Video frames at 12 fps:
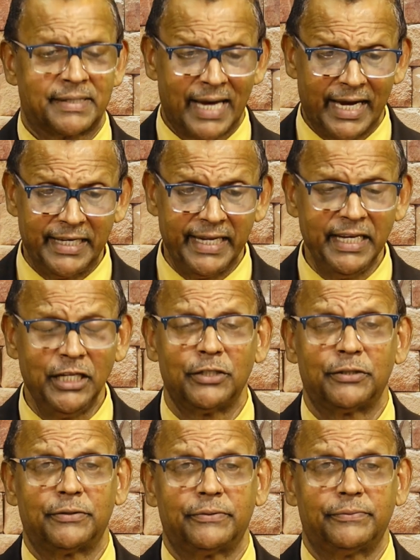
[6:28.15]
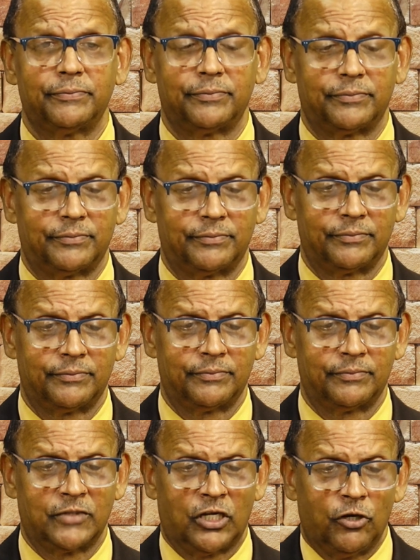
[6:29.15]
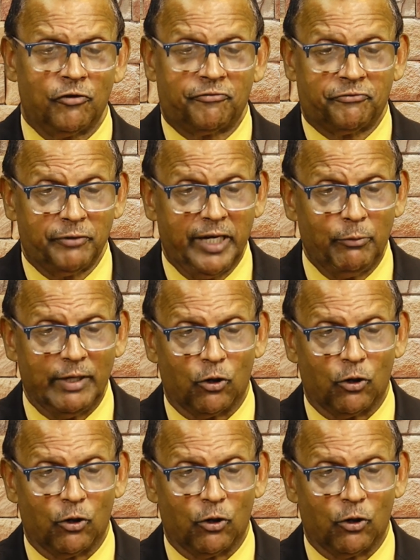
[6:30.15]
tithing, free